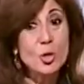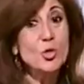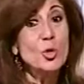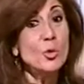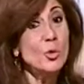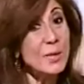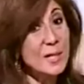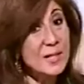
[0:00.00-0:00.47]

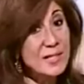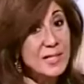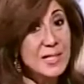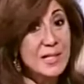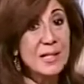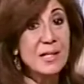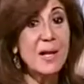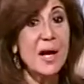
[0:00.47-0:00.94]
So we'll
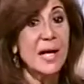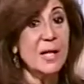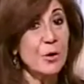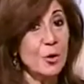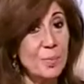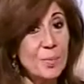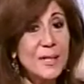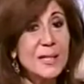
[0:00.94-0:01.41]
see,
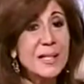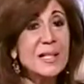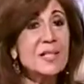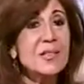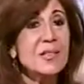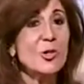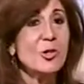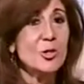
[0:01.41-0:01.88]
I hope, but
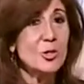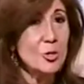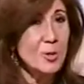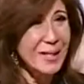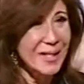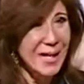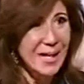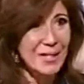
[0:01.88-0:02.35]
it's
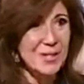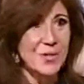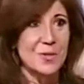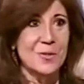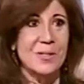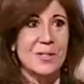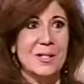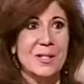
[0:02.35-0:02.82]
also a
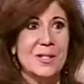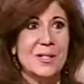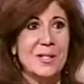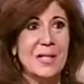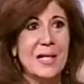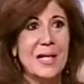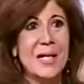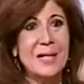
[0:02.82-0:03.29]
culture
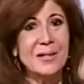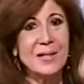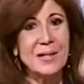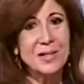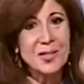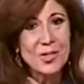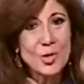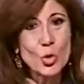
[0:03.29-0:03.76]
yes.
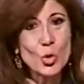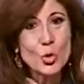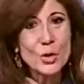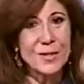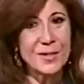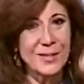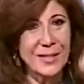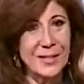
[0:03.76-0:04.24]
and it's
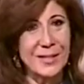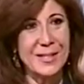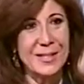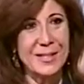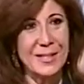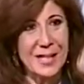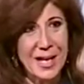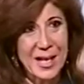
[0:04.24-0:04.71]
rooted
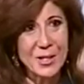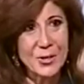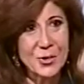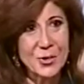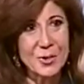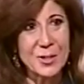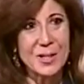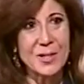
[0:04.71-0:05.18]
in the
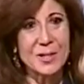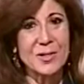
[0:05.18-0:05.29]
culture.